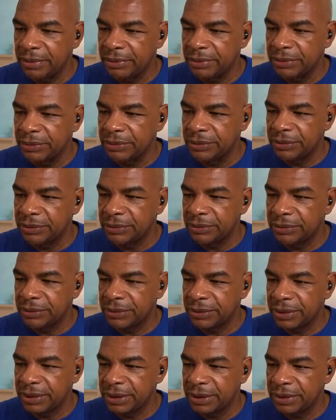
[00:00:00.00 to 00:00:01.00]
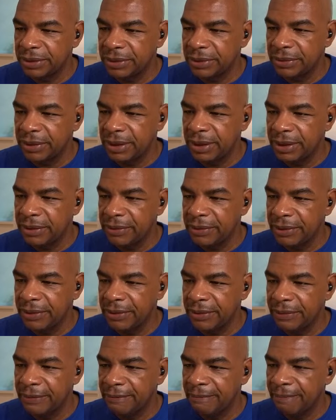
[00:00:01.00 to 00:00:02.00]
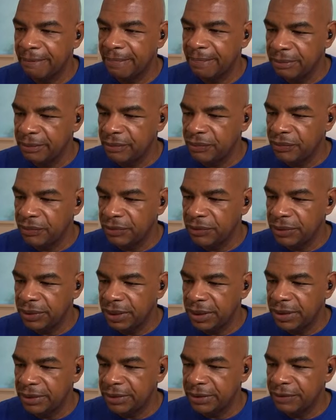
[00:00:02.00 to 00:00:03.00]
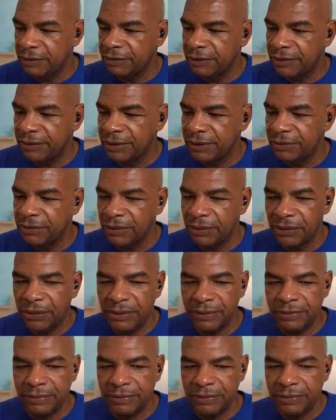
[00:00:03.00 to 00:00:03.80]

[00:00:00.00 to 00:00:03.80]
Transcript: ooh, yeah, so anywhere. Yeah, so 54,